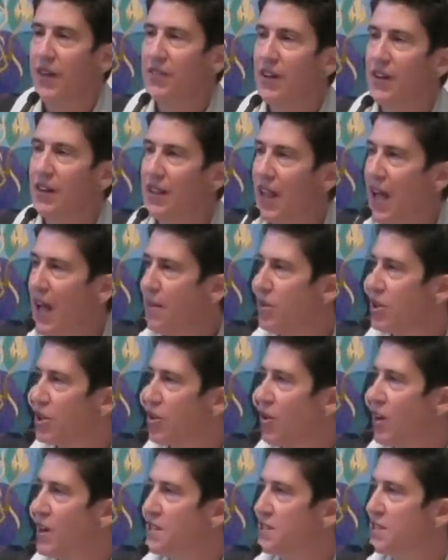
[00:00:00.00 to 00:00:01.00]
the climate
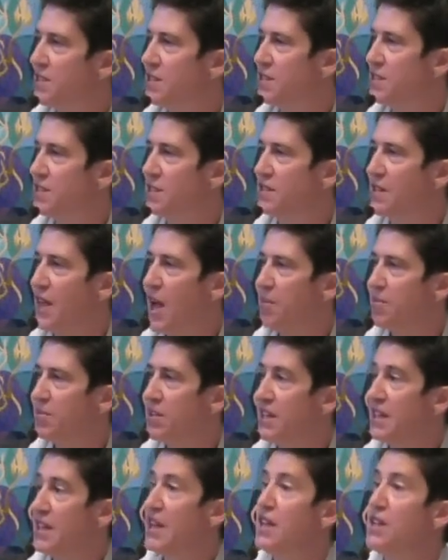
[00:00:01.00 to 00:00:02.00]
crisis is
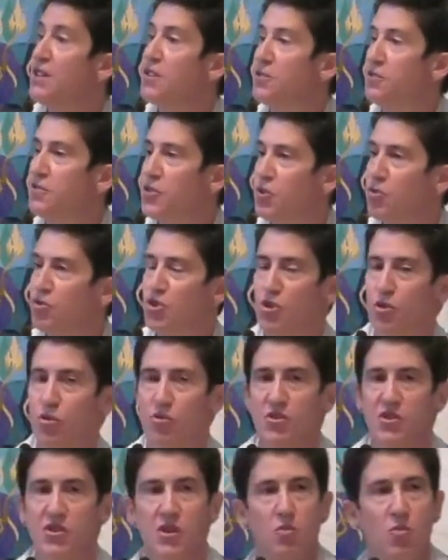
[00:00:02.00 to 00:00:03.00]
happening in the future
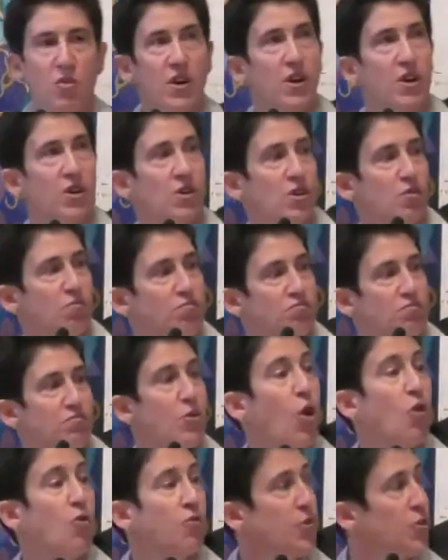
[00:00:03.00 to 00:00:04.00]
or somewhere
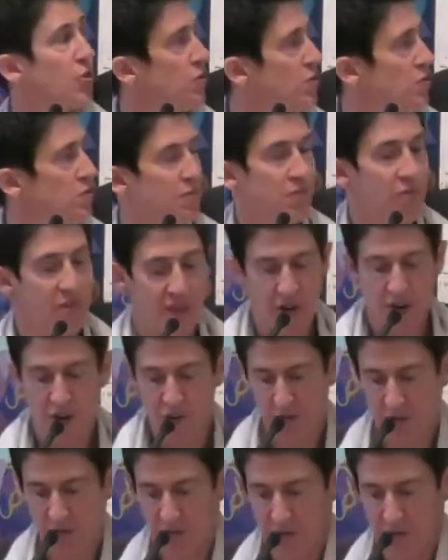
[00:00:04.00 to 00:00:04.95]
over there.